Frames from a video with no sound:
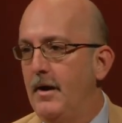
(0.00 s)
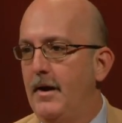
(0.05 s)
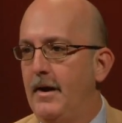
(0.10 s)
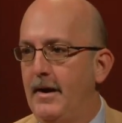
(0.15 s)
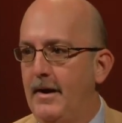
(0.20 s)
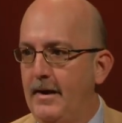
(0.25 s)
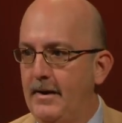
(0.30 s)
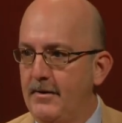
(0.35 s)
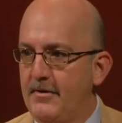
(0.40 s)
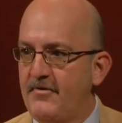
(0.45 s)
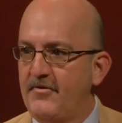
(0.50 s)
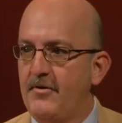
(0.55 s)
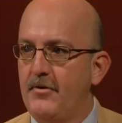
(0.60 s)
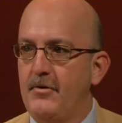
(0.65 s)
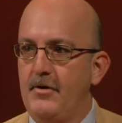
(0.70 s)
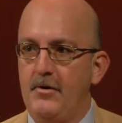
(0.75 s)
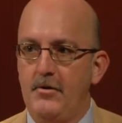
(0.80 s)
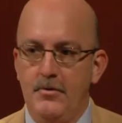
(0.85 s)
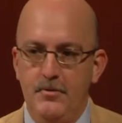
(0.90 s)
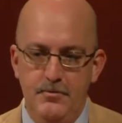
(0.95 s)
And so
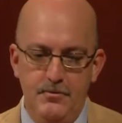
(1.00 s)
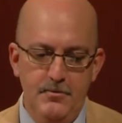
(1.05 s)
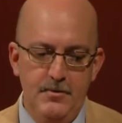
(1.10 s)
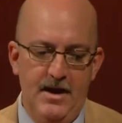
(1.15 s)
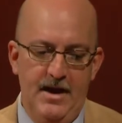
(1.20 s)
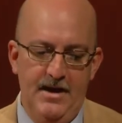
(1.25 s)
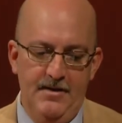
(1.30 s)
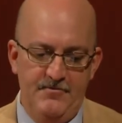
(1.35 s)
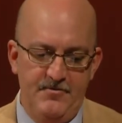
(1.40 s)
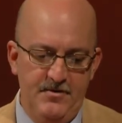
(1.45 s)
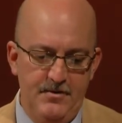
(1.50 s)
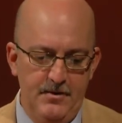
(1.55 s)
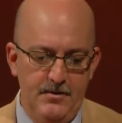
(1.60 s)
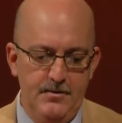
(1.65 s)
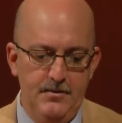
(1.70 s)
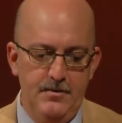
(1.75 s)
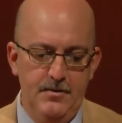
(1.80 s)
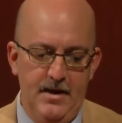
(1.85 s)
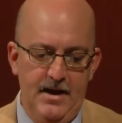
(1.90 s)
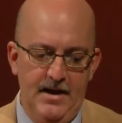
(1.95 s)
you have
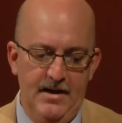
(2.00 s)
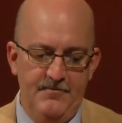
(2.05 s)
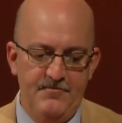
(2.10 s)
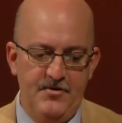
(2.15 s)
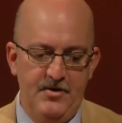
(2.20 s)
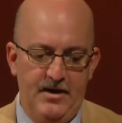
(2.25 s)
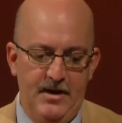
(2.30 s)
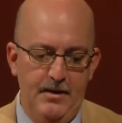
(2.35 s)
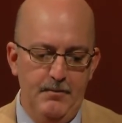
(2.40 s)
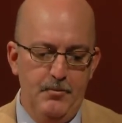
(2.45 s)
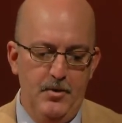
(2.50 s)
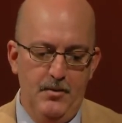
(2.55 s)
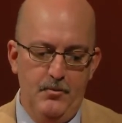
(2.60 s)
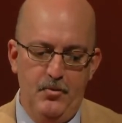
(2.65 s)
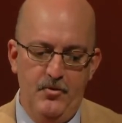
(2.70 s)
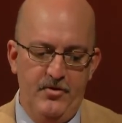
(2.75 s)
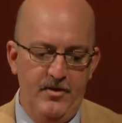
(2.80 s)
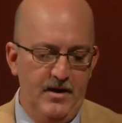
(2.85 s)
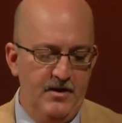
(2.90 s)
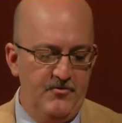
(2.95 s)
to keep up
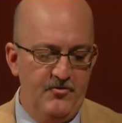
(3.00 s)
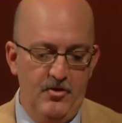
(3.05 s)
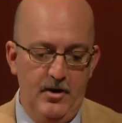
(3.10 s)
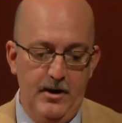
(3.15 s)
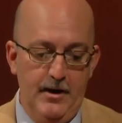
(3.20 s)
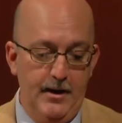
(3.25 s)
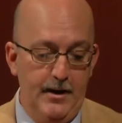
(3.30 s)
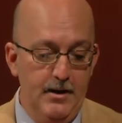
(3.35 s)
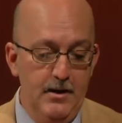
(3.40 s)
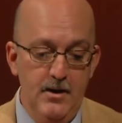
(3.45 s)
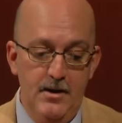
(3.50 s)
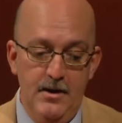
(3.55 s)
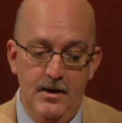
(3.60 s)
with that training.